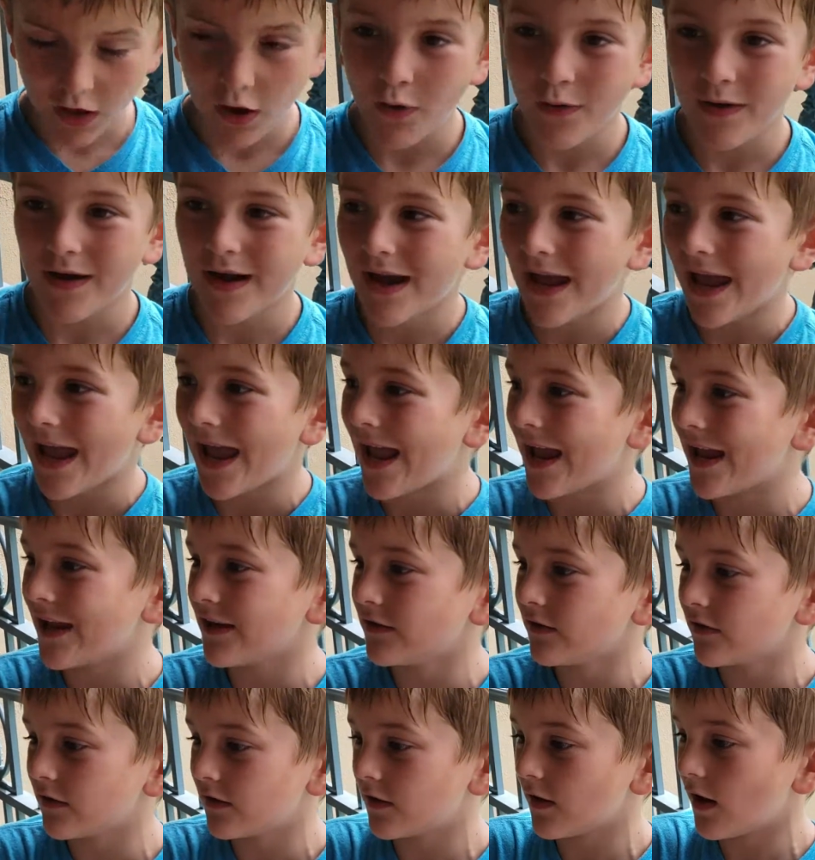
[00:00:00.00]

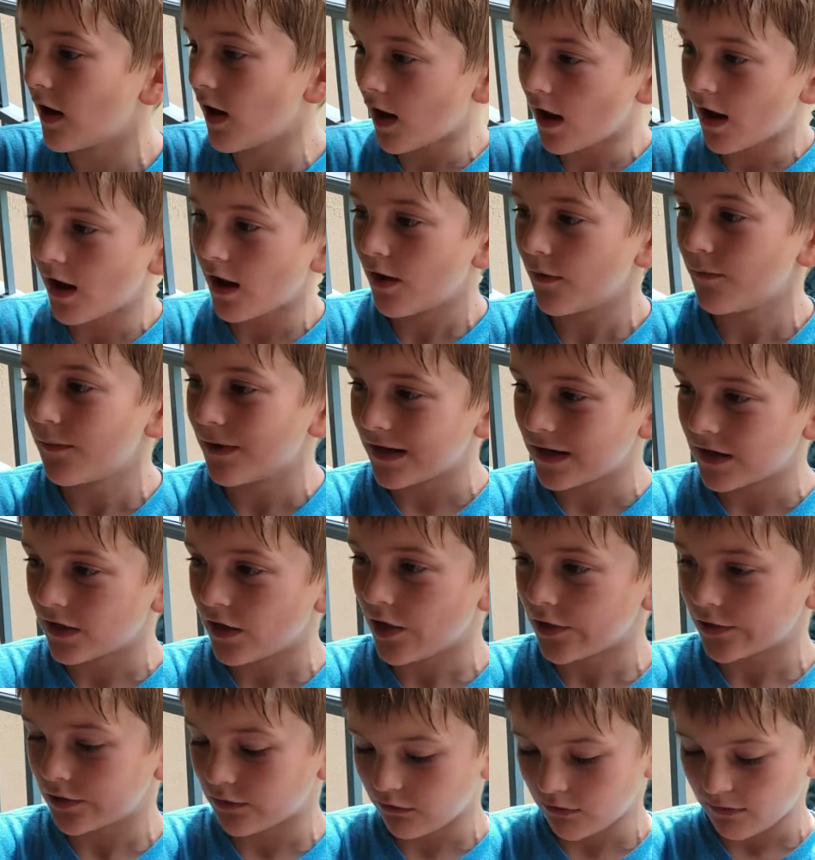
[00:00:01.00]
And
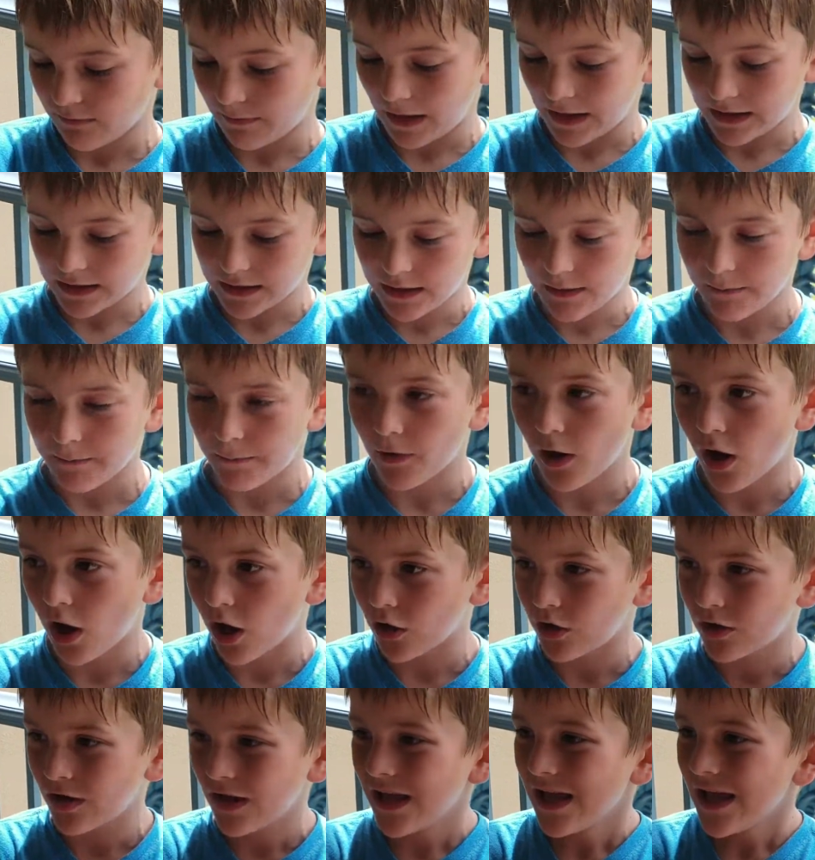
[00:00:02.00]
also the
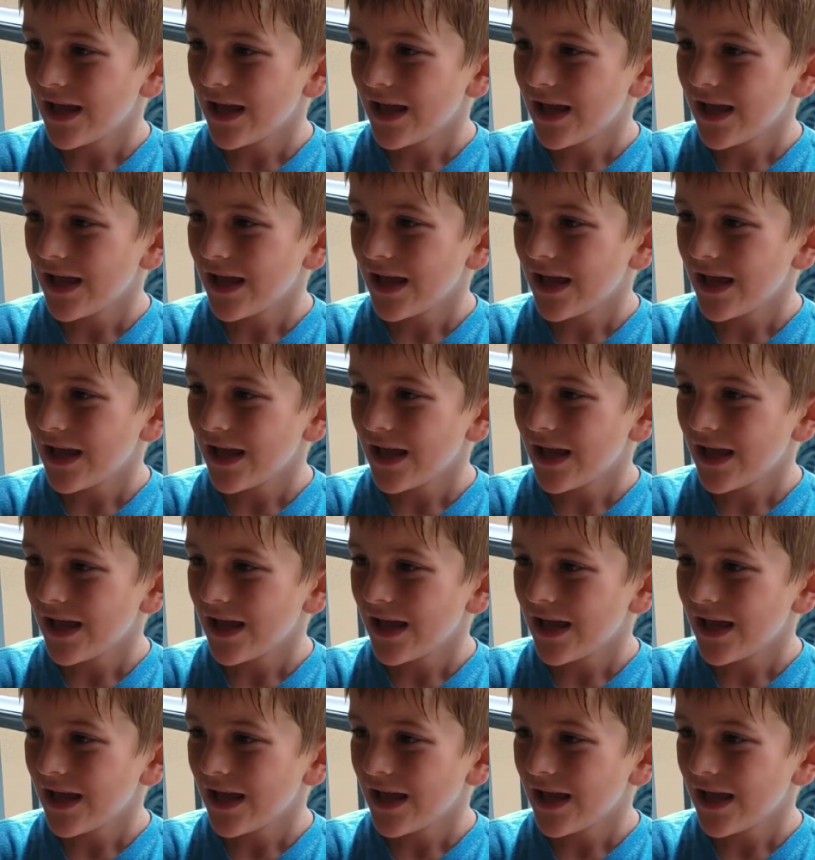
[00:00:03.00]
basketball,